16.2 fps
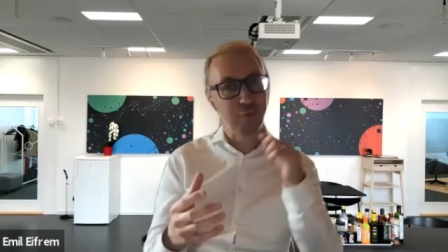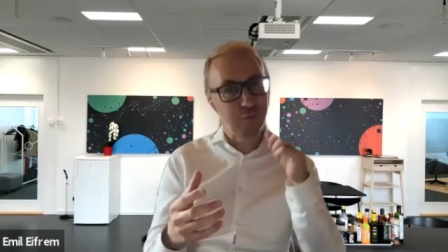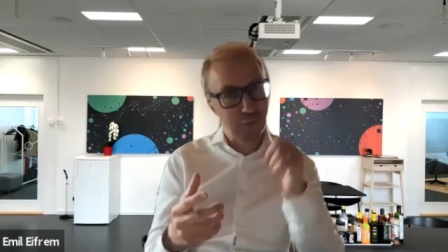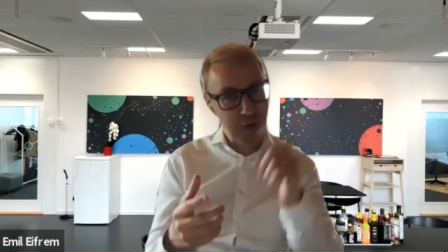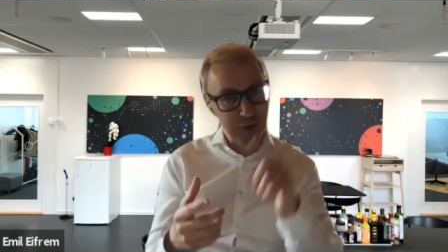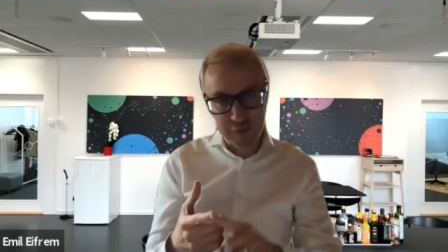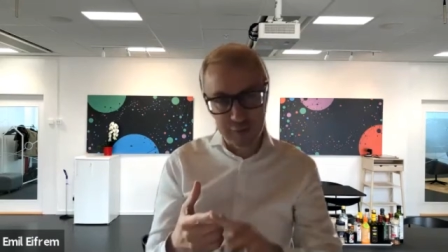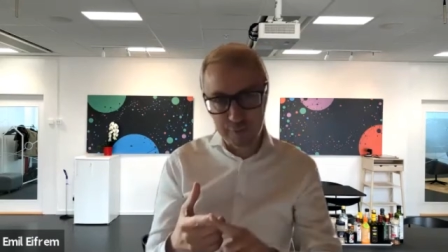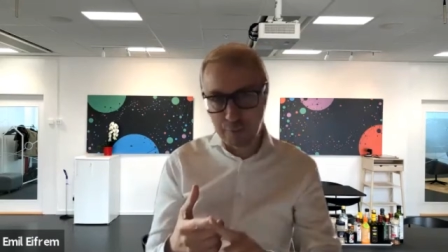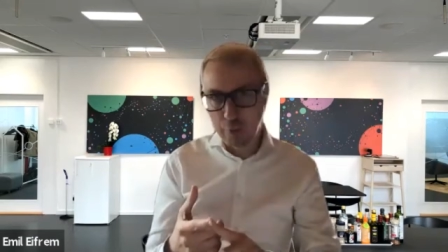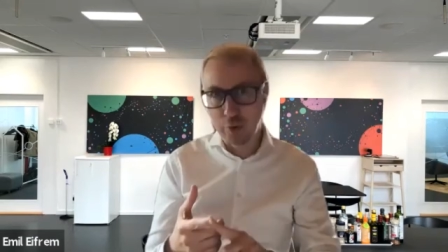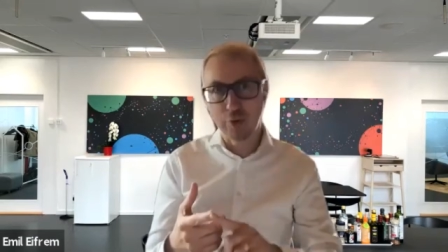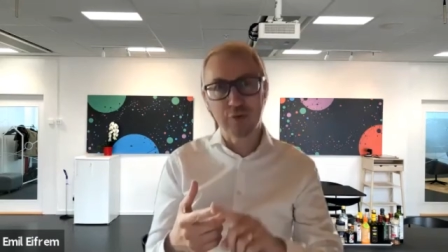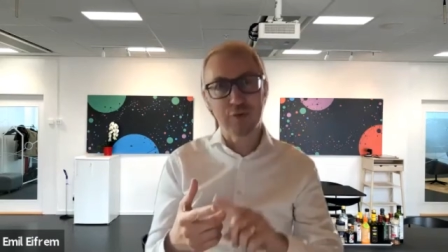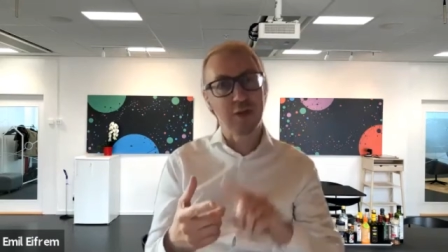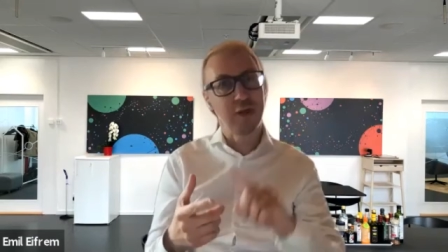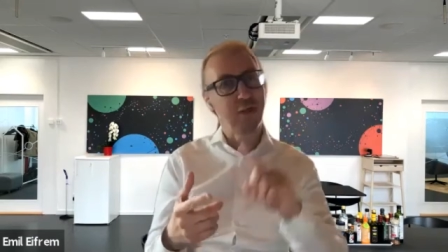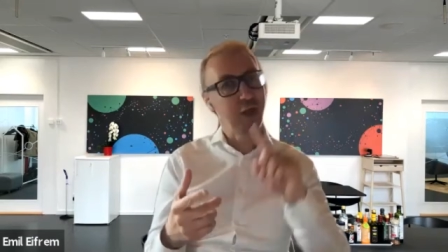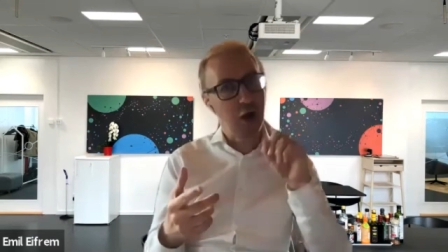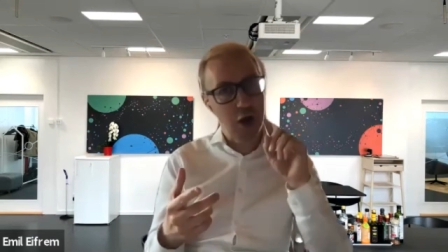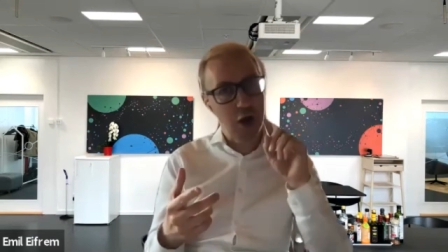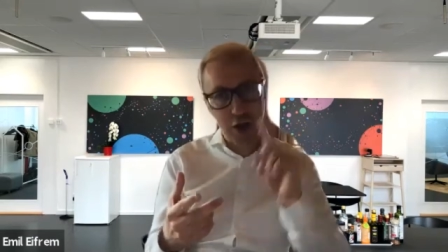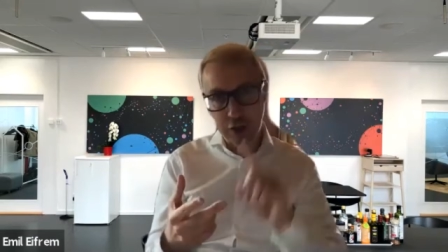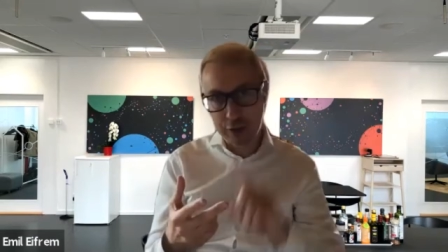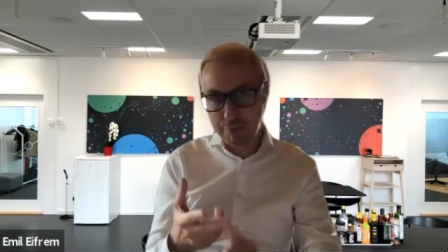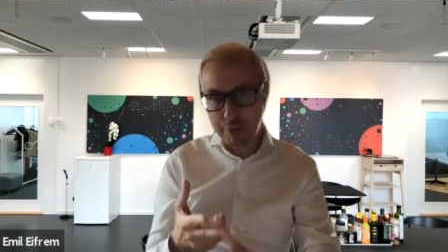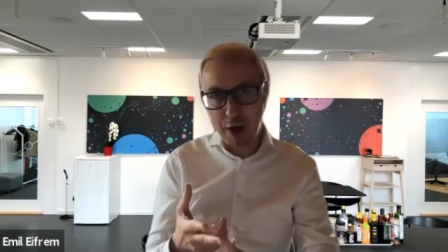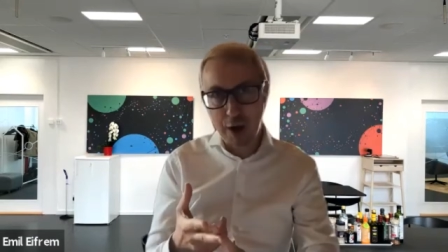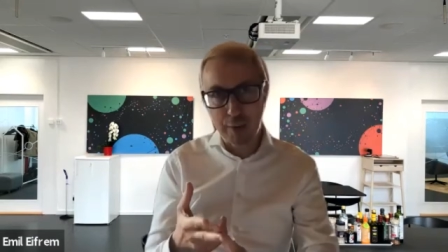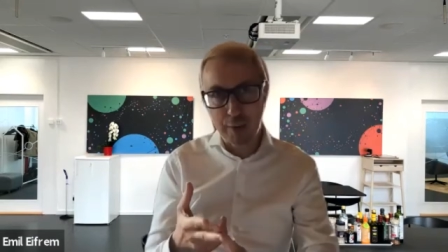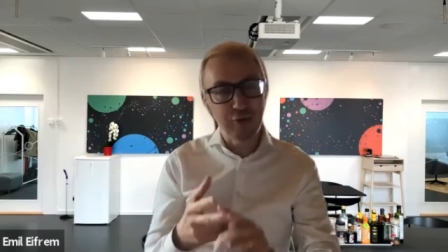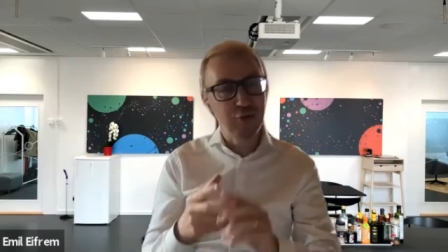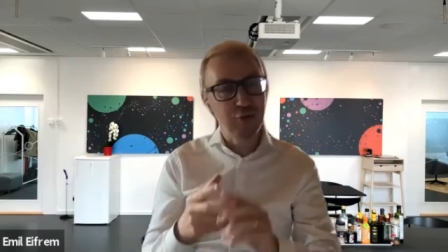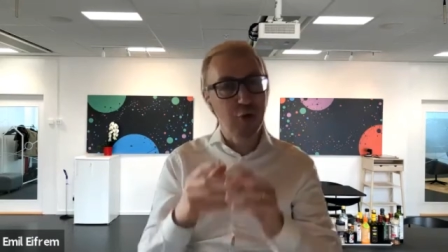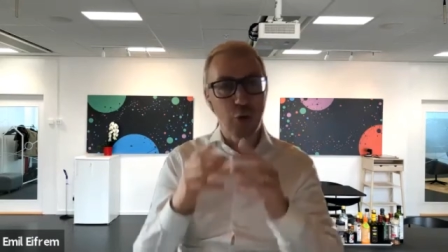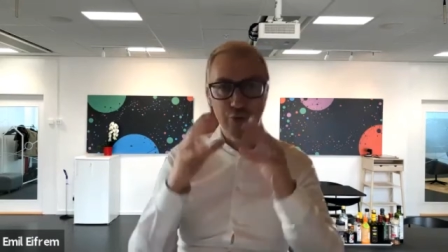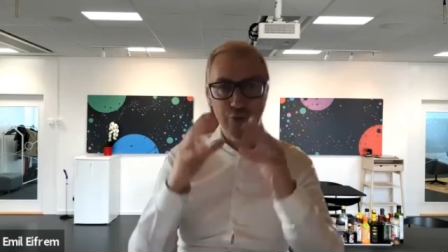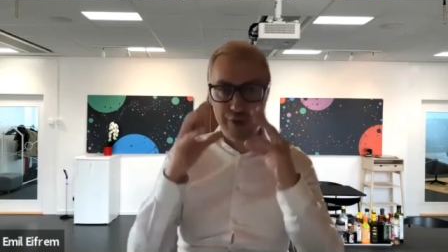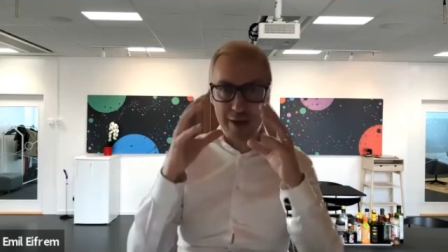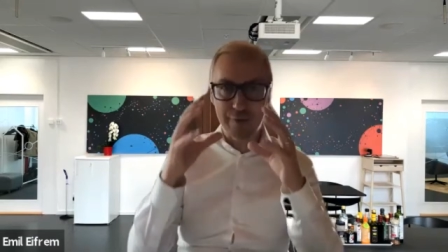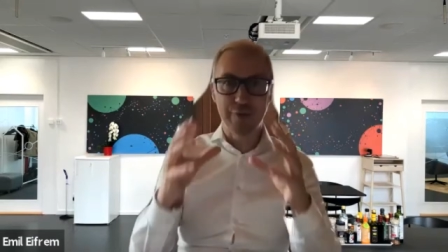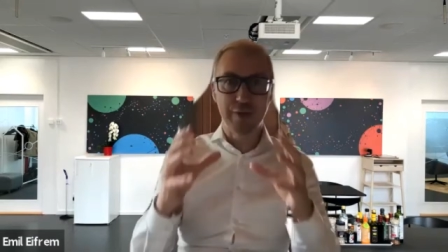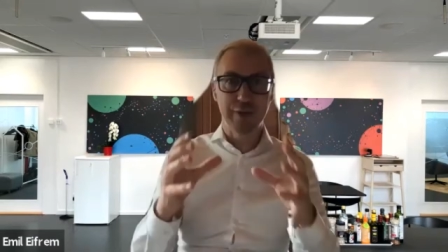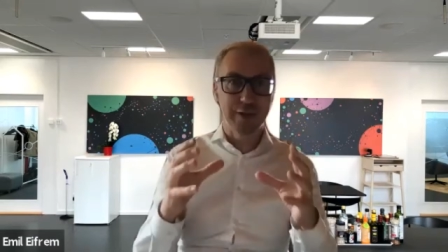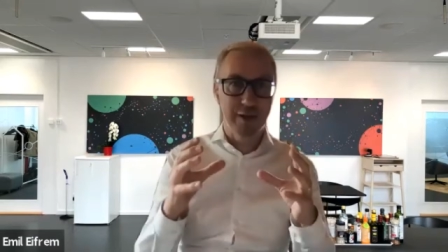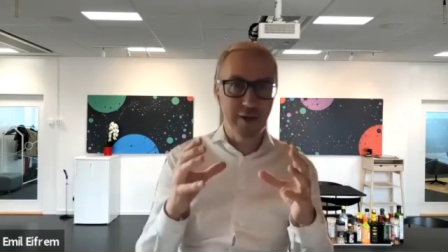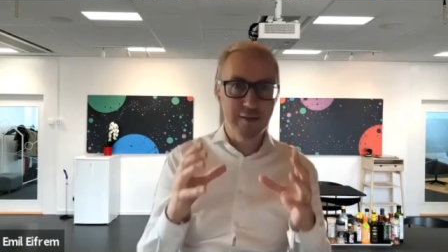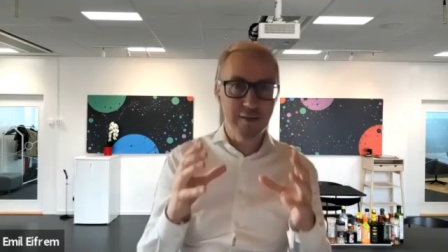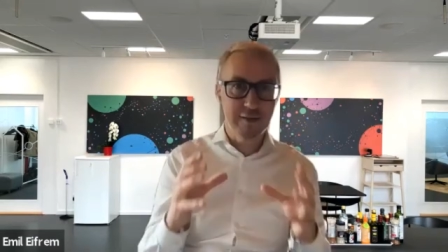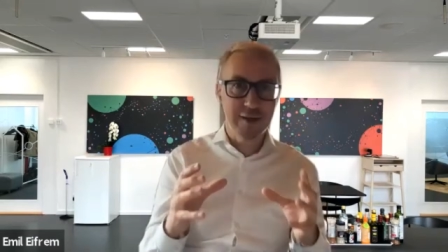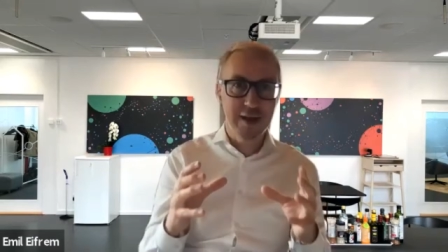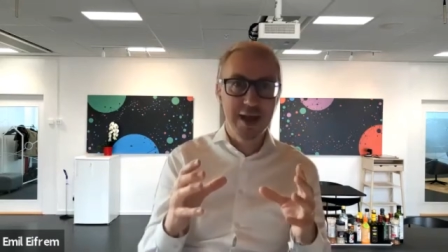Facebooks and the Alibabas, you go down the list,